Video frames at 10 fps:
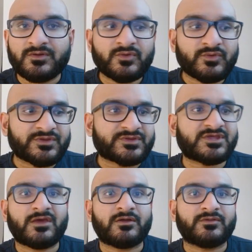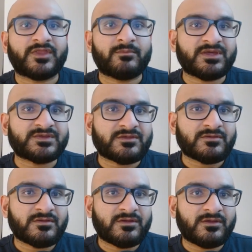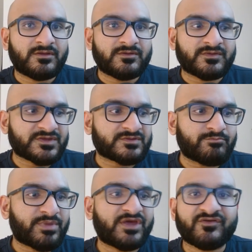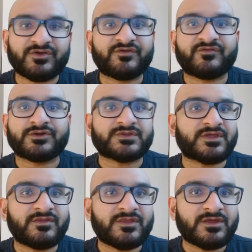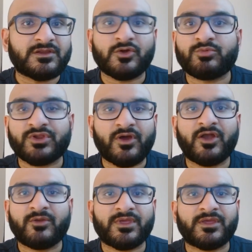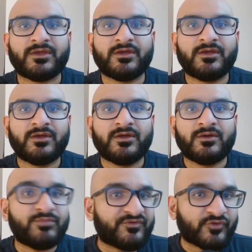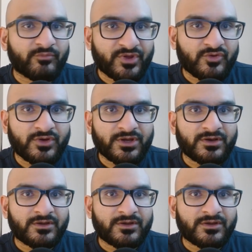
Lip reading: to this scale that makes this big of a difference in the global economy before Bitcoin.